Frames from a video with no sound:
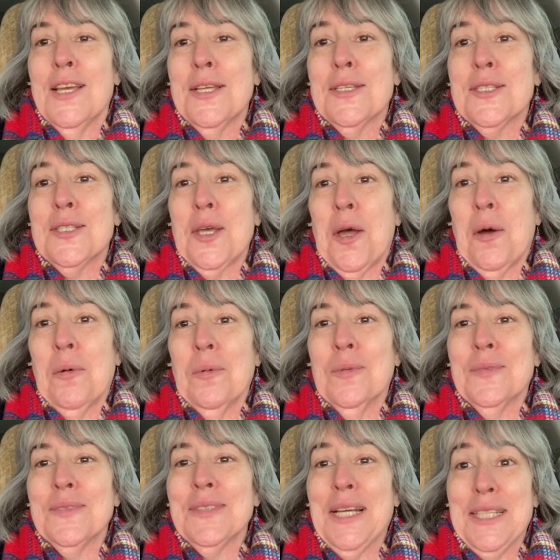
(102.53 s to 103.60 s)
So
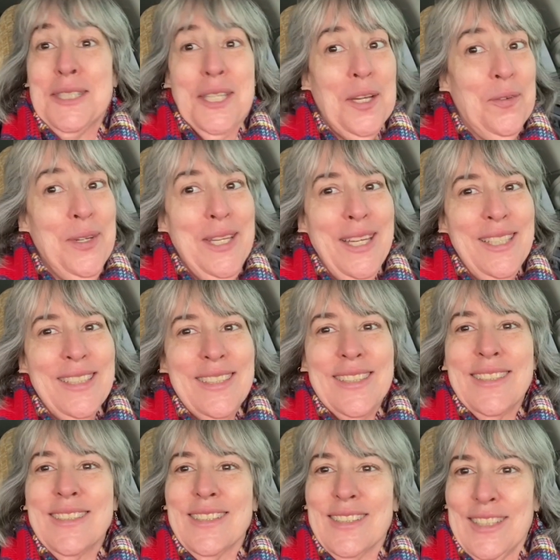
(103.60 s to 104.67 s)
let's go in,
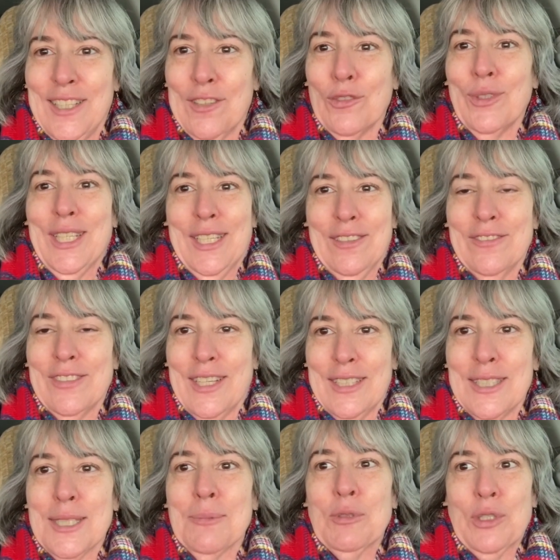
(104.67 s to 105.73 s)
see if we can
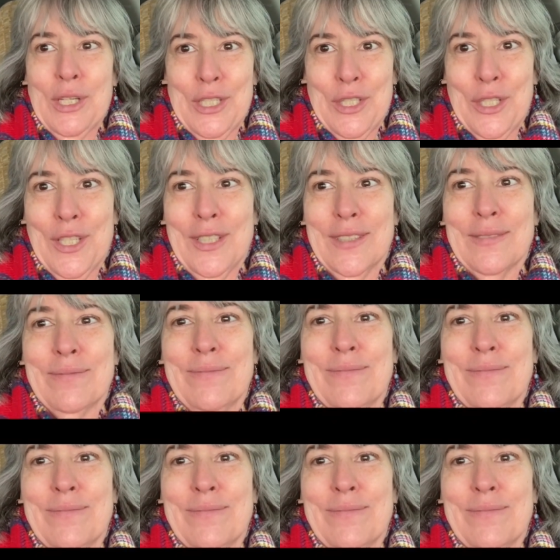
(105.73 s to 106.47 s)
find some treasure.